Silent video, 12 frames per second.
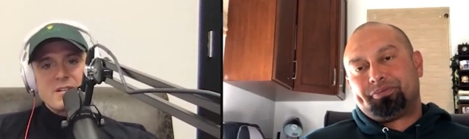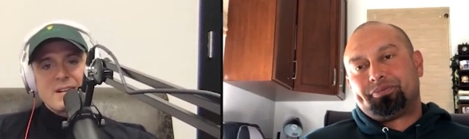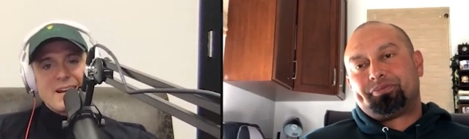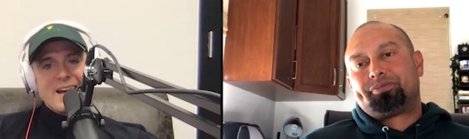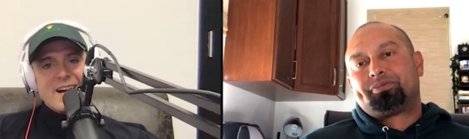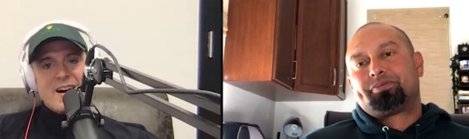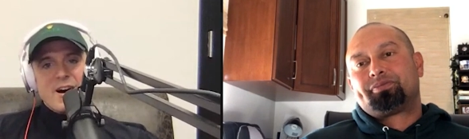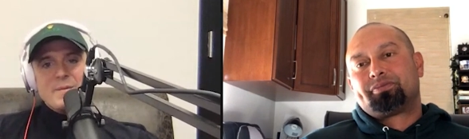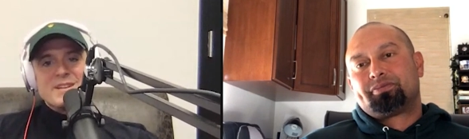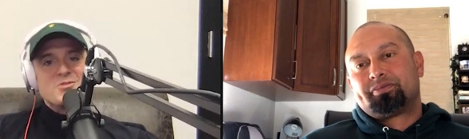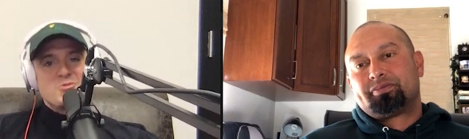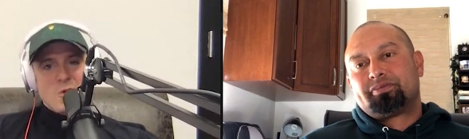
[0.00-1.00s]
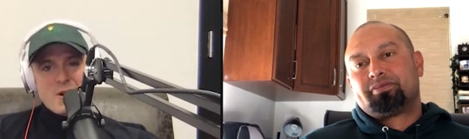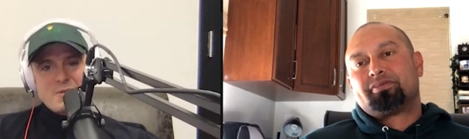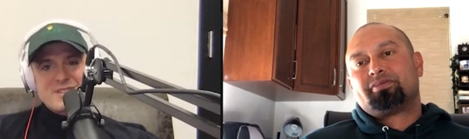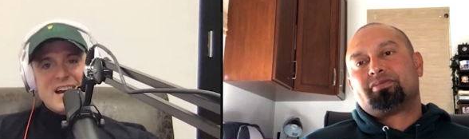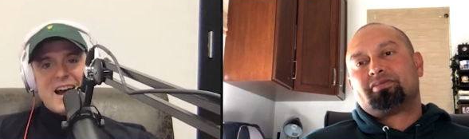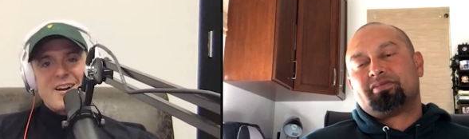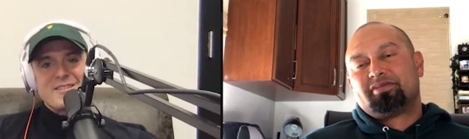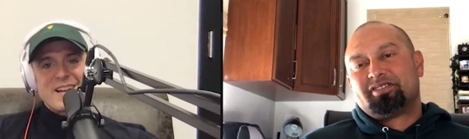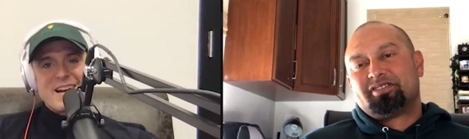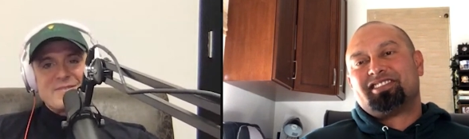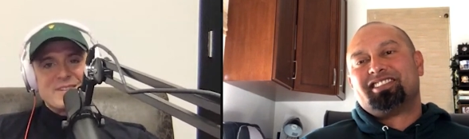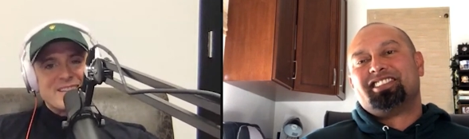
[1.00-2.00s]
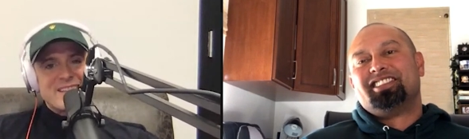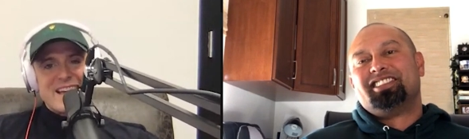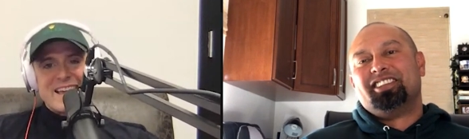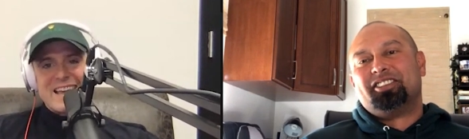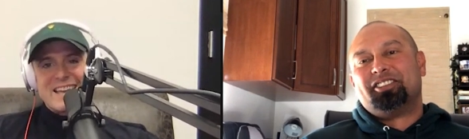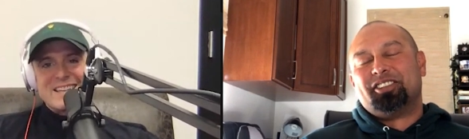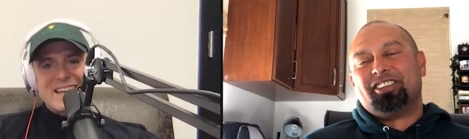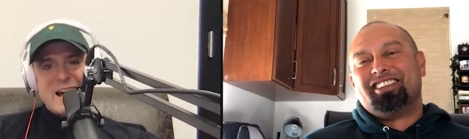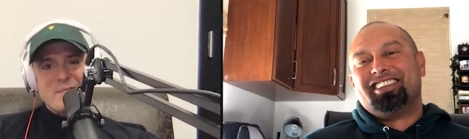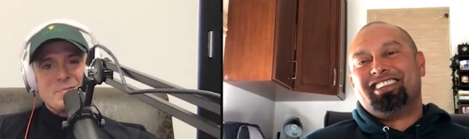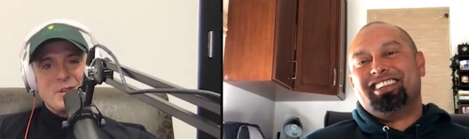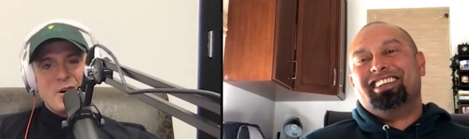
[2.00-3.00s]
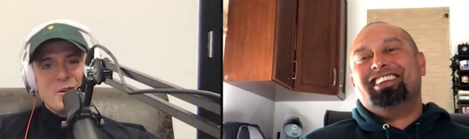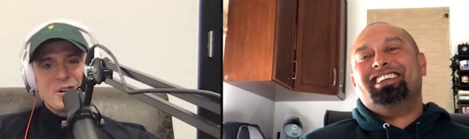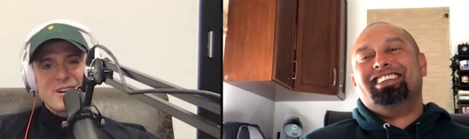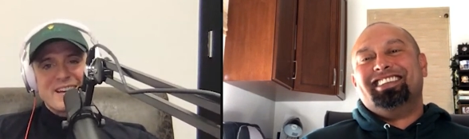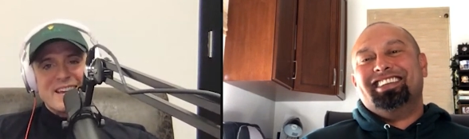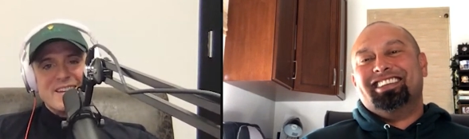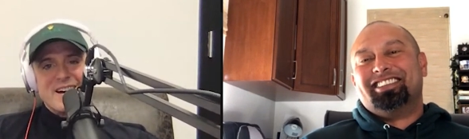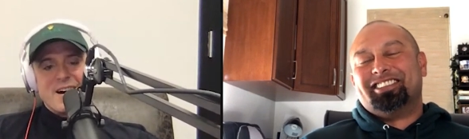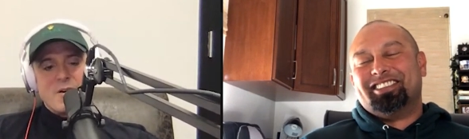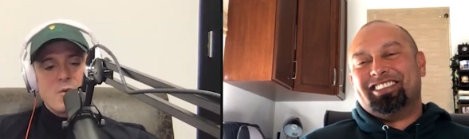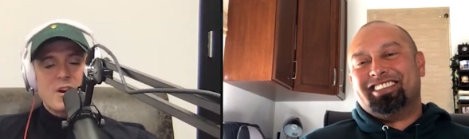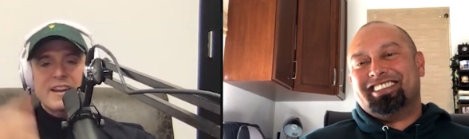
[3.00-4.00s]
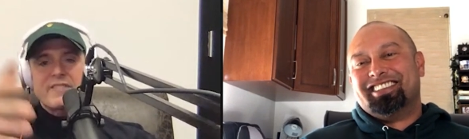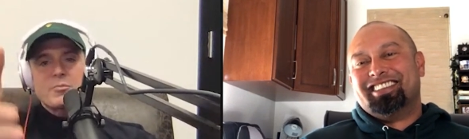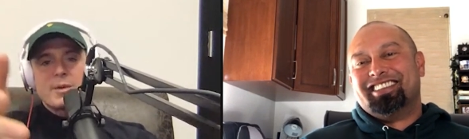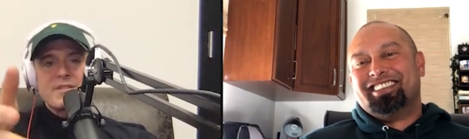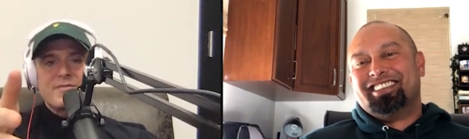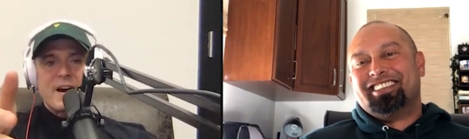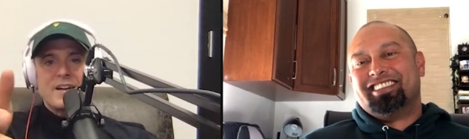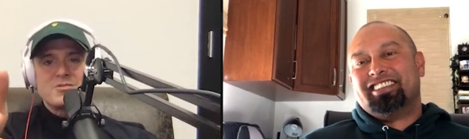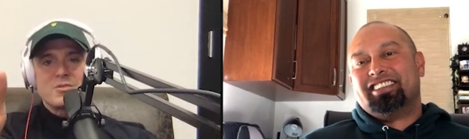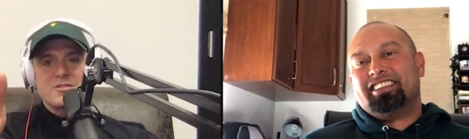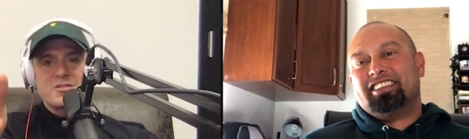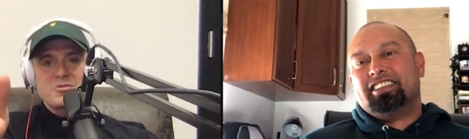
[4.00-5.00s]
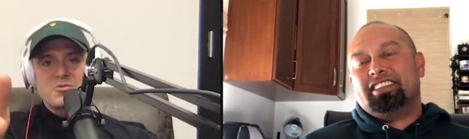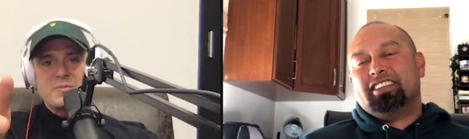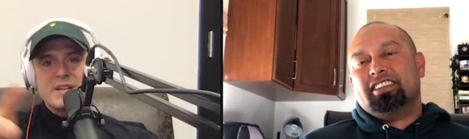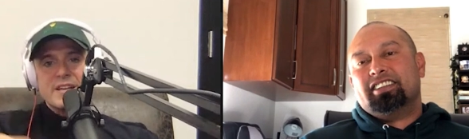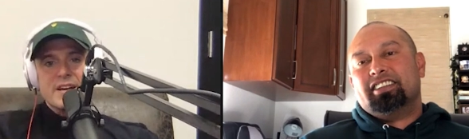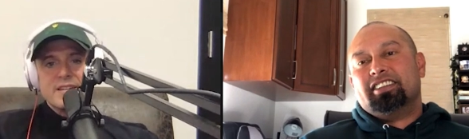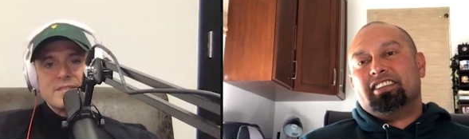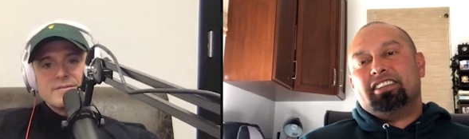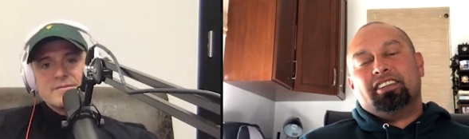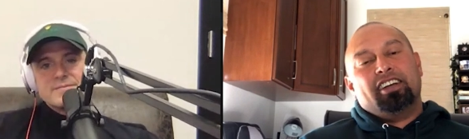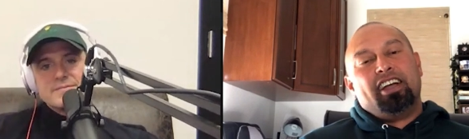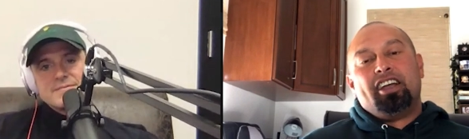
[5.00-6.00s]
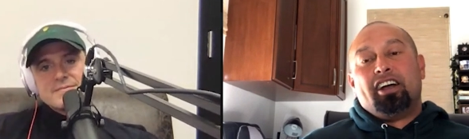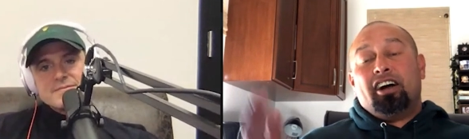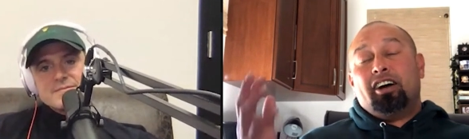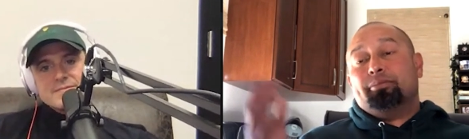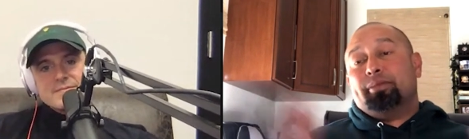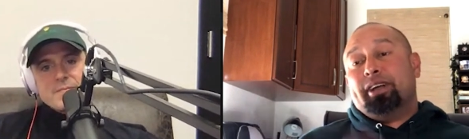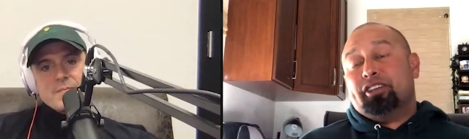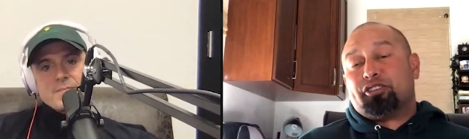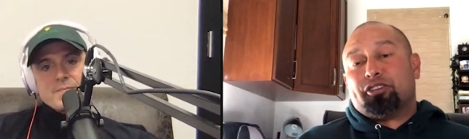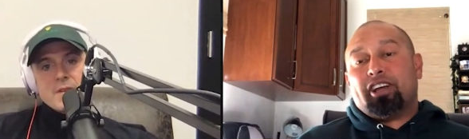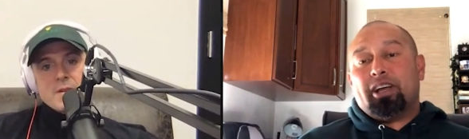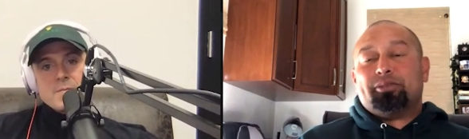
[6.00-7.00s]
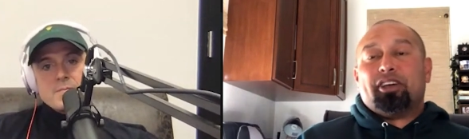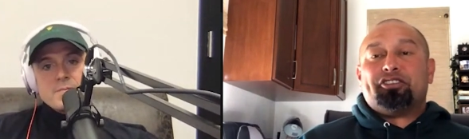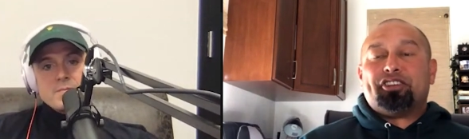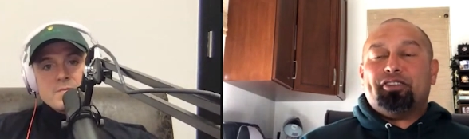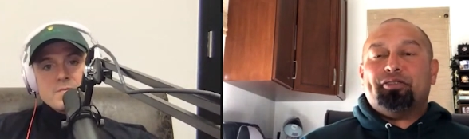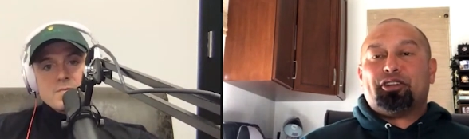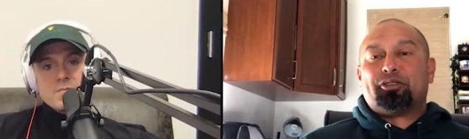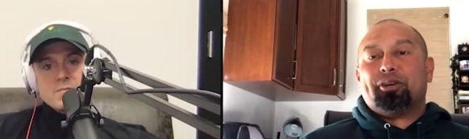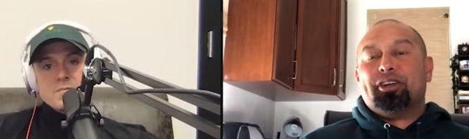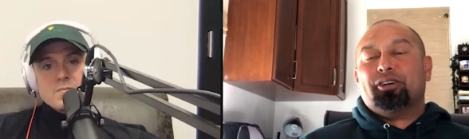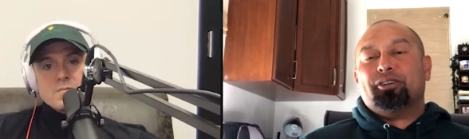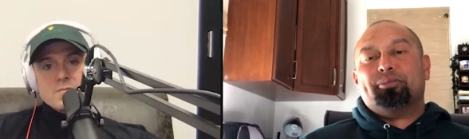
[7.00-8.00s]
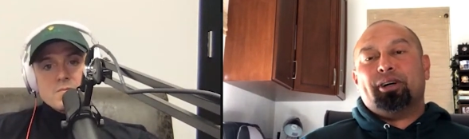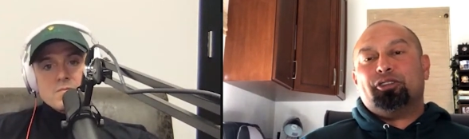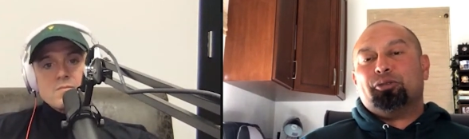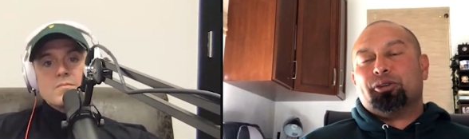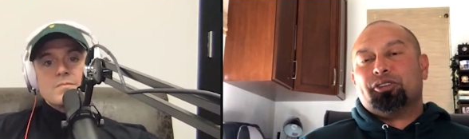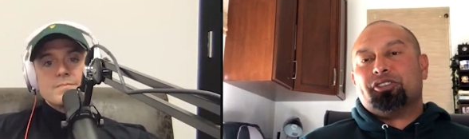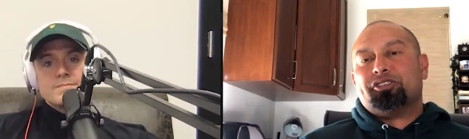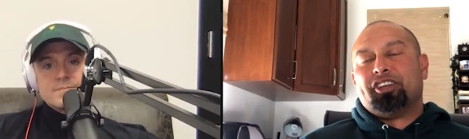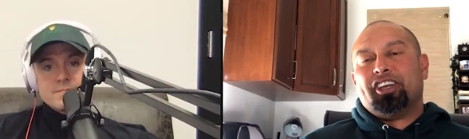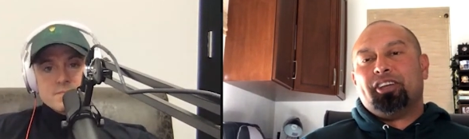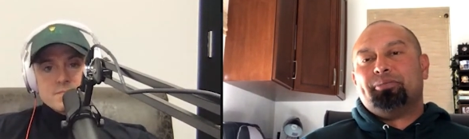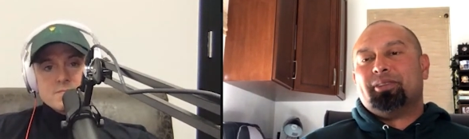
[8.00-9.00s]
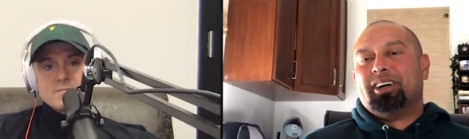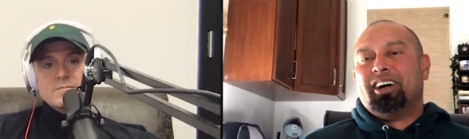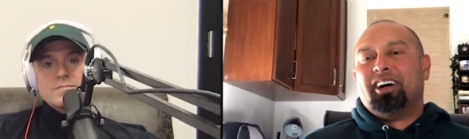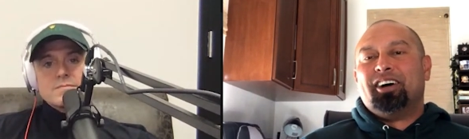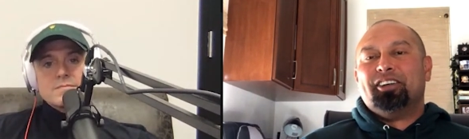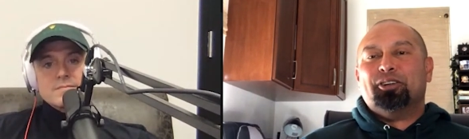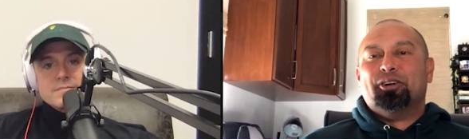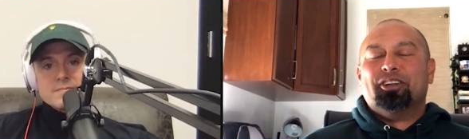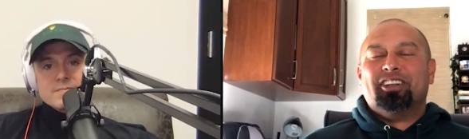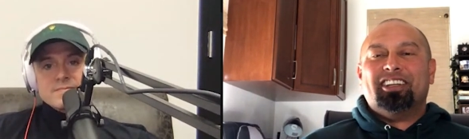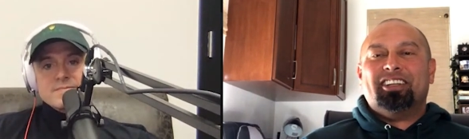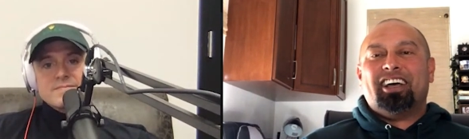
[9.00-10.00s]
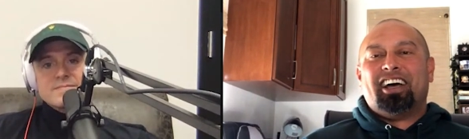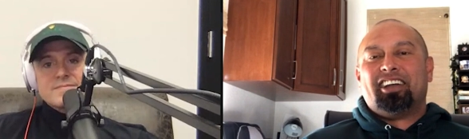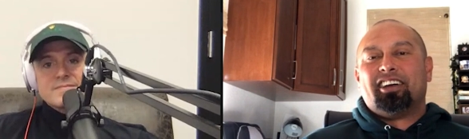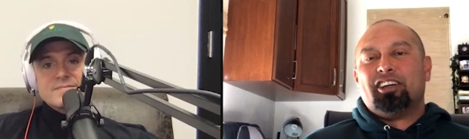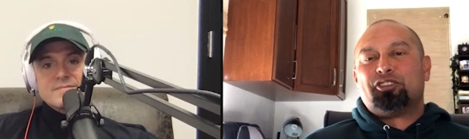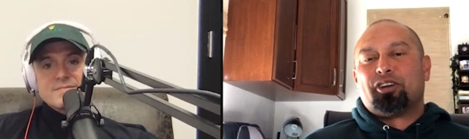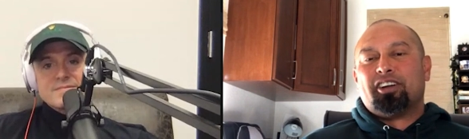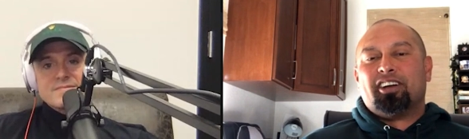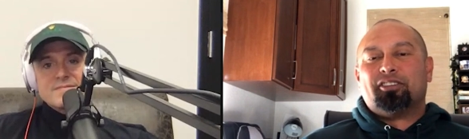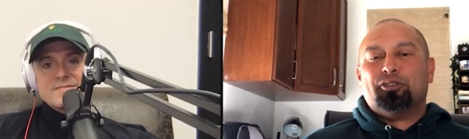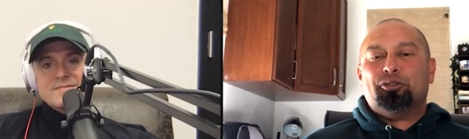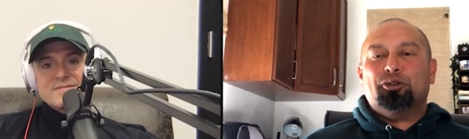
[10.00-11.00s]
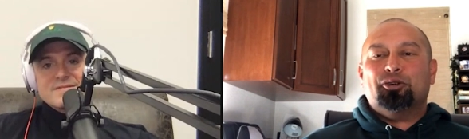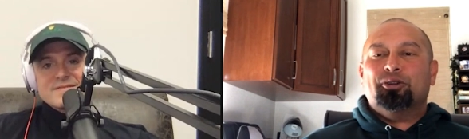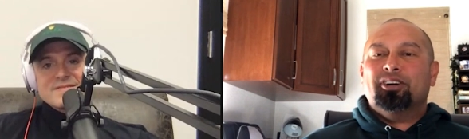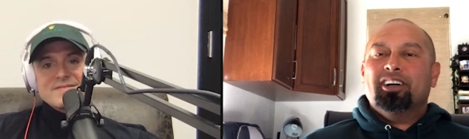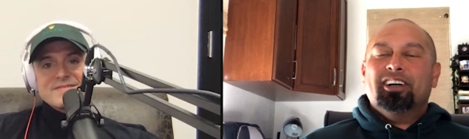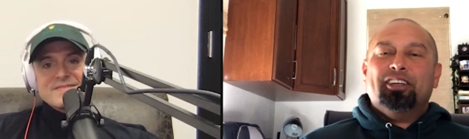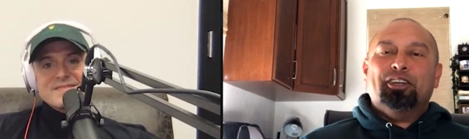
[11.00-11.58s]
Speaker 1: Um, enjoy retired life, get that handicap lower, and uh, where can everybody find you on social media?
Speaker 2: Hey, uh, my Instagram's at Shane Victorino. My Twitter's the same. Uh, you know, other than that, I try not to do, you know,